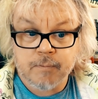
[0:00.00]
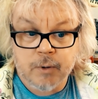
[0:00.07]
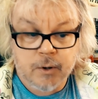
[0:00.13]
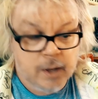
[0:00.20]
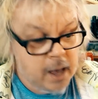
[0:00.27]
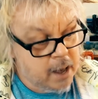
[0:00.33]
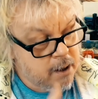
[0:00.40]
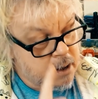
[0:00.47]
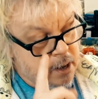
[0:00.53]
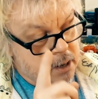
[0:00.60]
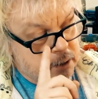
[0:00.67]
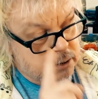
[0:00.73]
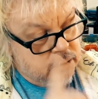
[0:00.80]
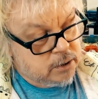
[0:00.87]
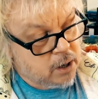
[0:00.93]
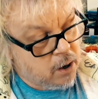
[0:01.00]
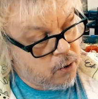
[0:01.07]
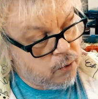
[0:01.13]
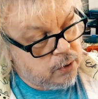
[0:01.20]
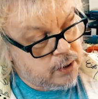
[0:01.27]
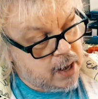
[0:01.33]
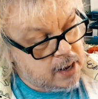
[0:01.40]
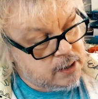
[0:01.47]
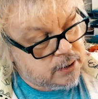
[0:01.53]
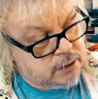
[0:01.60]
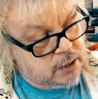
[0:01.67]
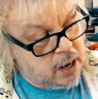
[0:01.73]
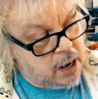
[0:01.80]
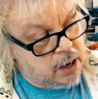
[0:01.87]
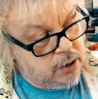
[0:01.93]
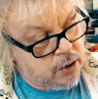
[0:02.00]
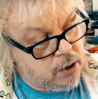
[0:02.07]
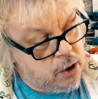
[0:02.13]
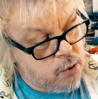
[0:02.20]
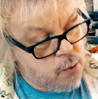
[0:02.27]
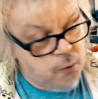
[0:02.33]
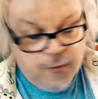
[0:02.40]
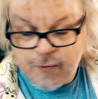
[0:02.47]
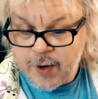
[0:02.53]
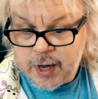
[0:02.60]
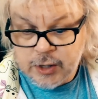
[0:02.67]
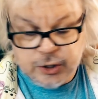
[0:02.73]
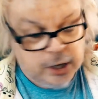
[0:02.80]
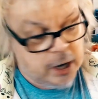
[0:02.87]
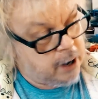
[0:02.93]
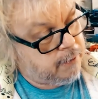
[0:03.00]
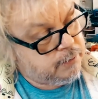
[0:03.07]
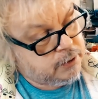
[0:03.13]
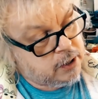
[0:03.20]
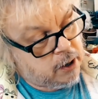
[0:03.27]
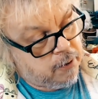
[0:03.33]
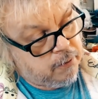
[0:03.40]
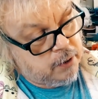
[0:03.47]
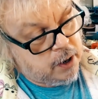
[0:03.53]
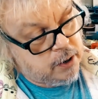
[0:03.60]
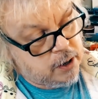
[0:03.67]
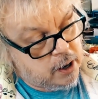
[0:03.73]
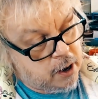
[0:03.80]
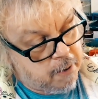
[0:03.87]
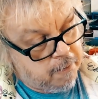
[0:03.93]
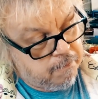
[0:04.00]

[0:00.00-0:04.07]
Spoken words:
Okay, so that's a new feature. So there you go.